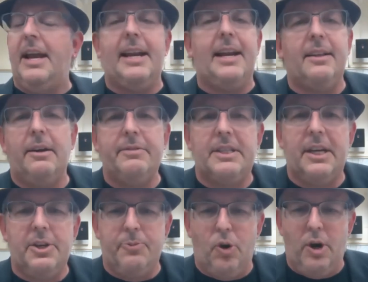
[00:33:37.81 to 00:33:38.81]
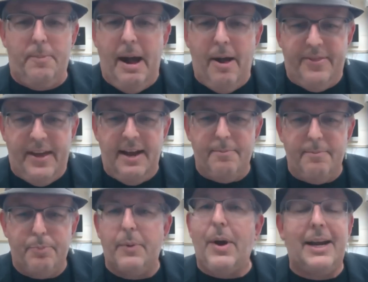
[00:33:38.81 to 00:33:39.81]
And I'd love to tell you more about that,
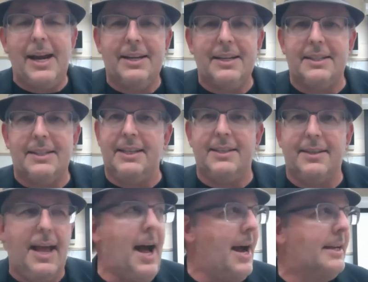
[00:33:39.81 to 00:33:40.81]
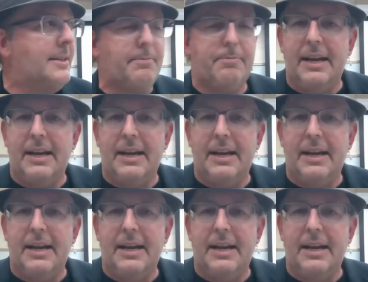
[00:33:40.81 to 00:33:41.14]
but I got to get to these slides.